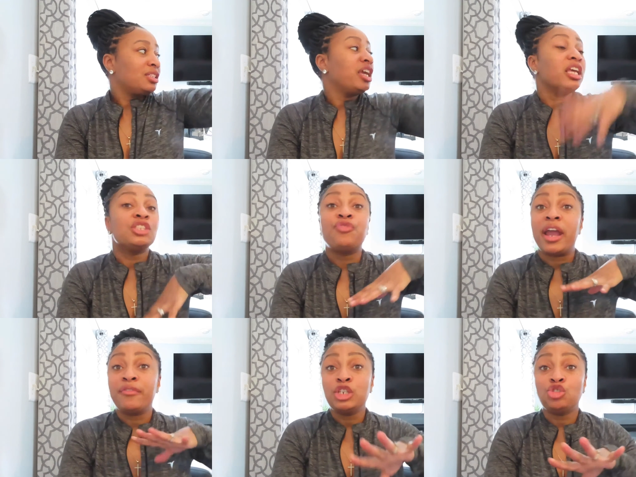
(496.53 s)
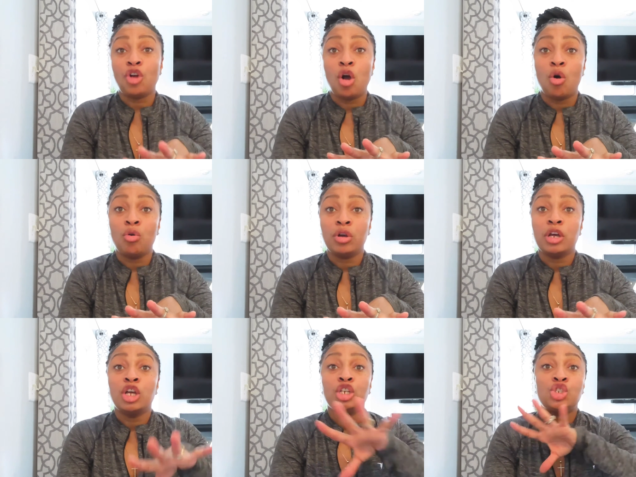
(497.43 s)
Yeah, it's very strong,
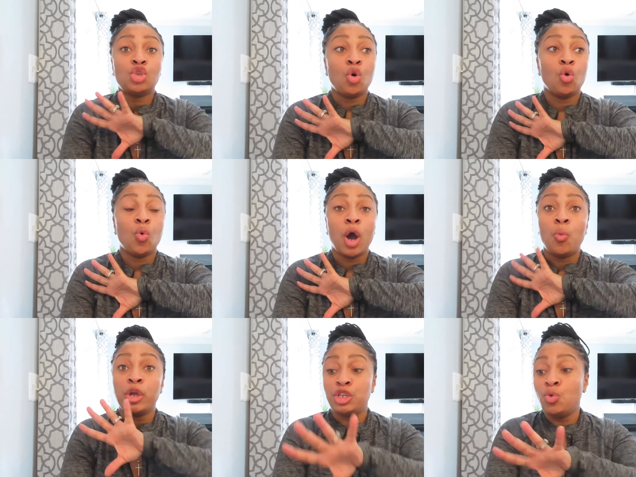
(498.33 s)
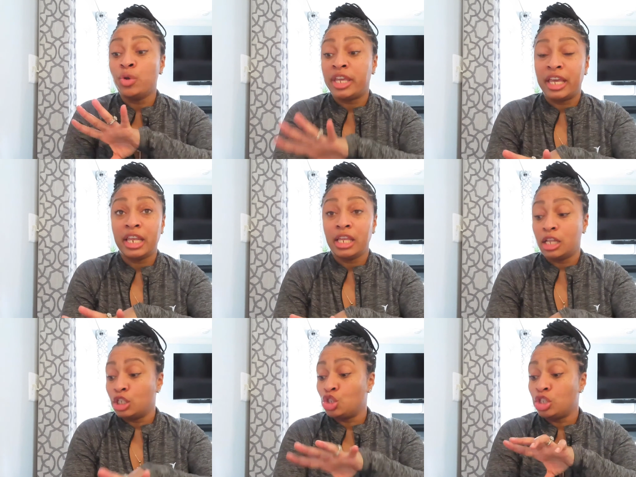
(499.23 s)
so when you get it,
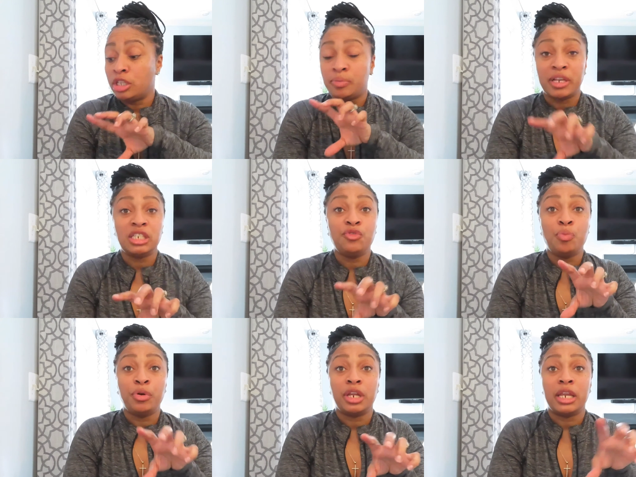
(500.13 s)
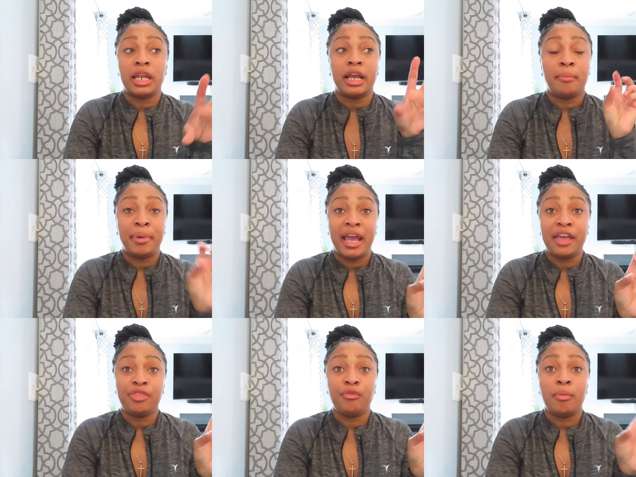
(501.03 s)
especially if you put it in like a
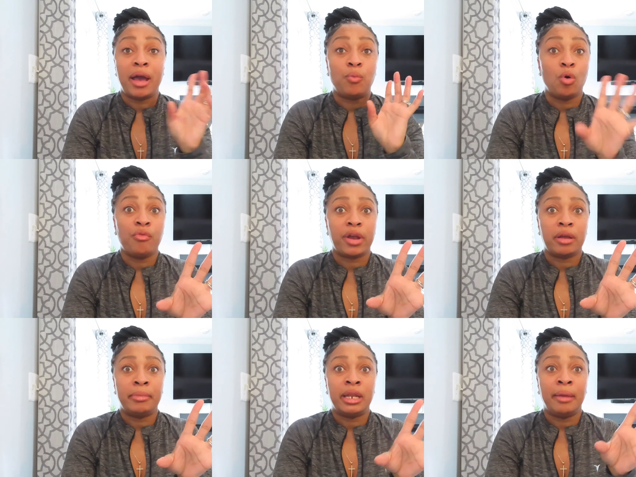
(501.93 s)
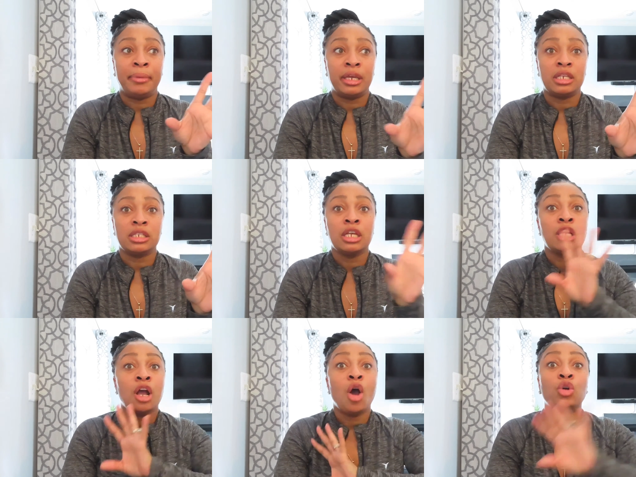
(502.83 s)
bathroom, I won't recommend it, because
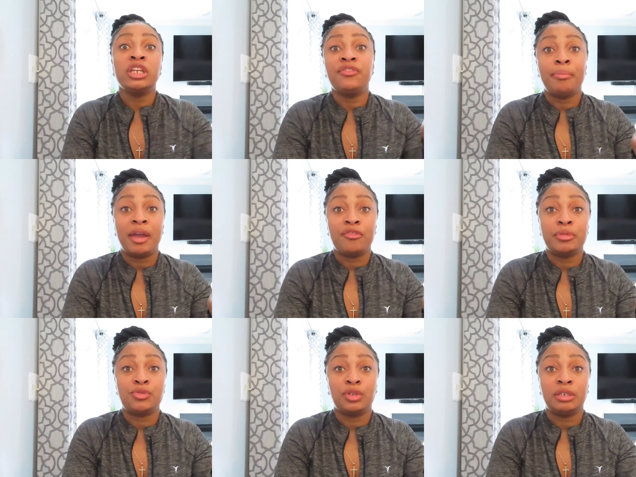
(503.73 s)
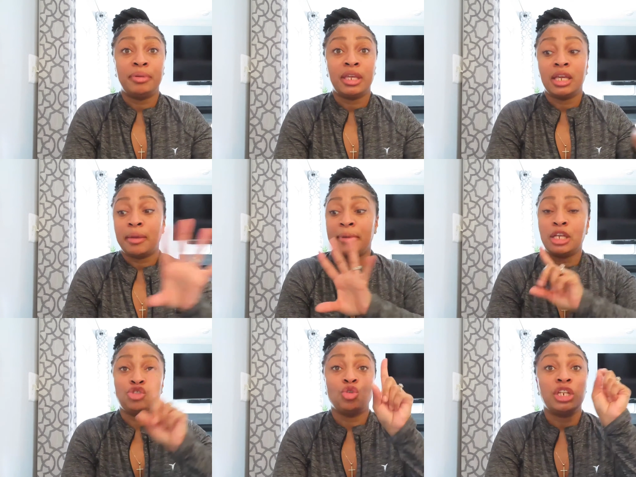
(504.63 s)
only if your bathroom is really big,
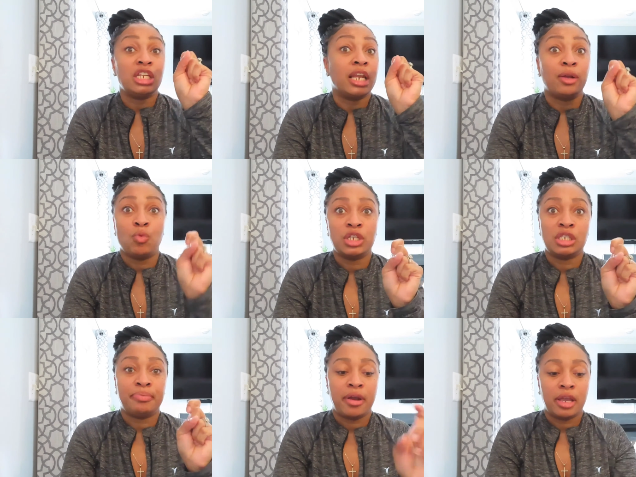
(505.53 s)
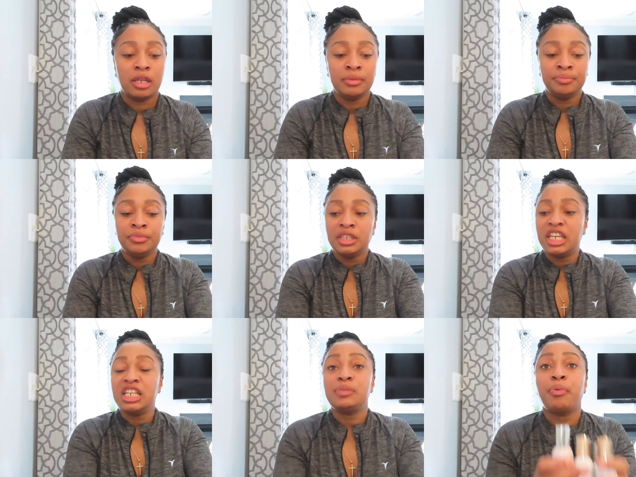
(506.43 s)
because you only need like one spray.
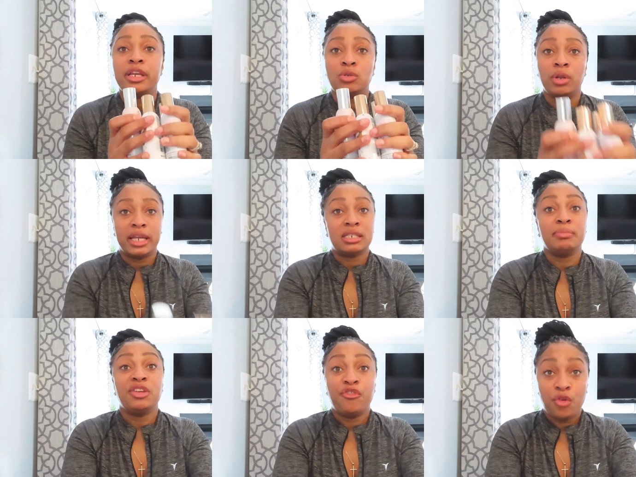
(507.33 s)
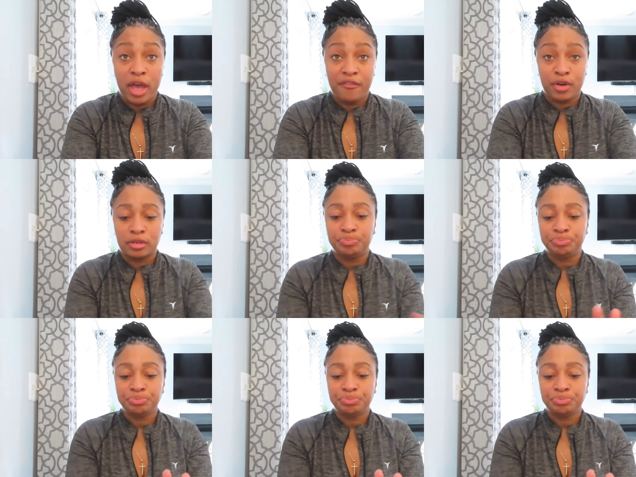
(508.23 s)
These sprays won't last me forever.